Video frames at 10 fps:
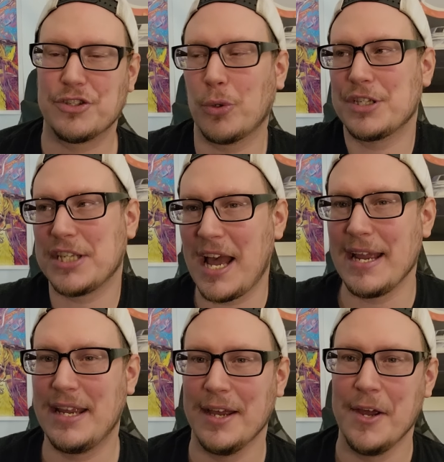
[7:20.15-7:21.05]
So it's
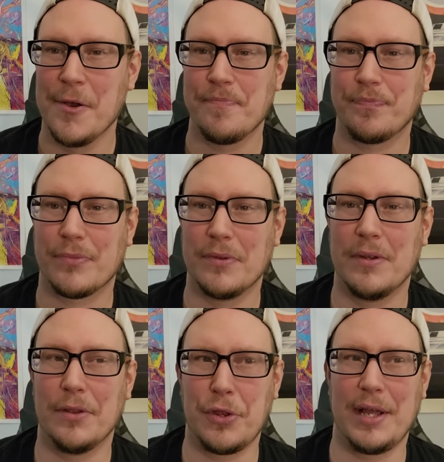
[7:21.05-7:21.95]
like
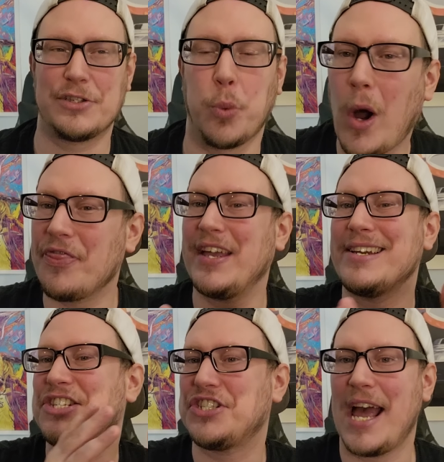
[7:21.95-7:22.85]
it's one thing
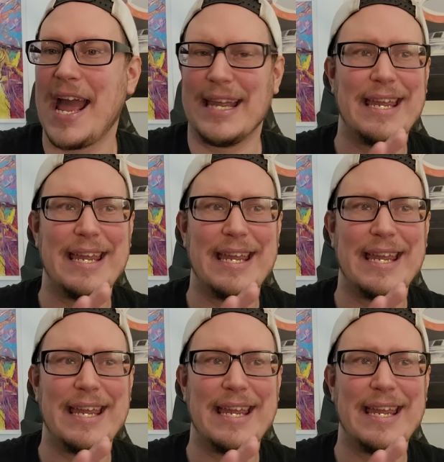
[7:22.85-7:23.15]
to say,